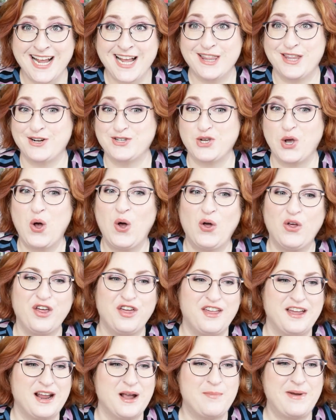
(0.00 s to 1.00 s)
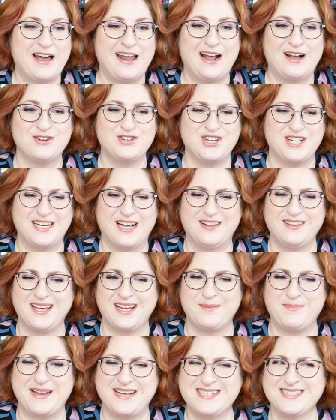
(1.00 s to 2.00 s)
there's a whole thing about how she now
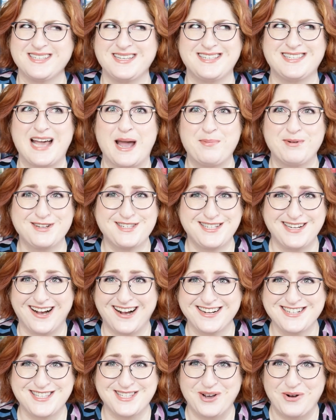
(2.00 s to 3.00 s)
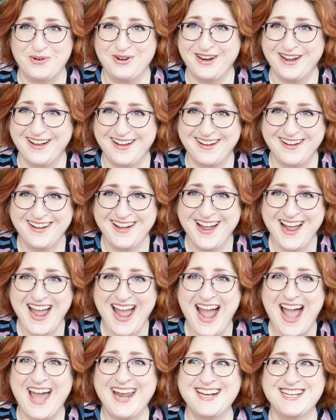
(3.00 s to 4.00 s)
like basically cyberstalks Sonya
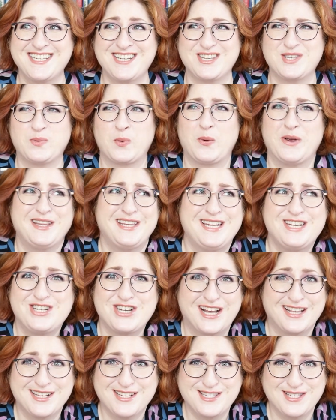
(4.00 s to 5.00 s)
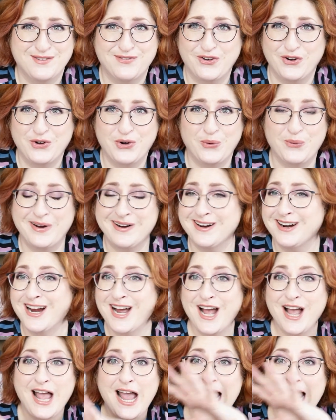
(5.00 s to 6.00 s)
and is just really jealous of her career
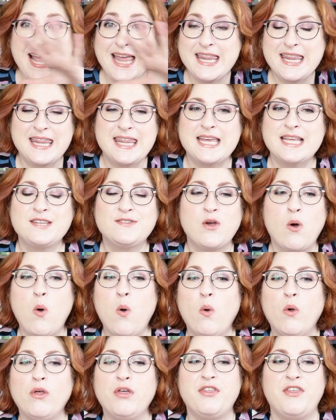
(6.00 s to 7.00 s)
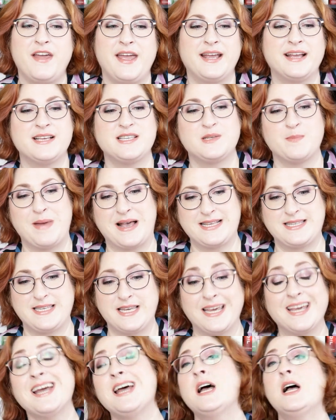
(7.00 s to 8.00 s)
this whole thing is
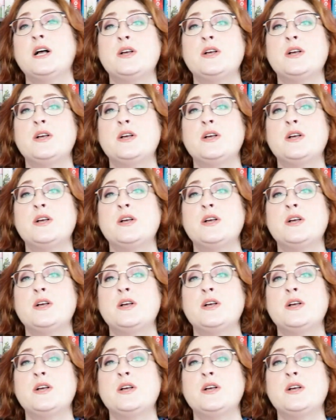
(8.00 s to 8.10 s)
messy.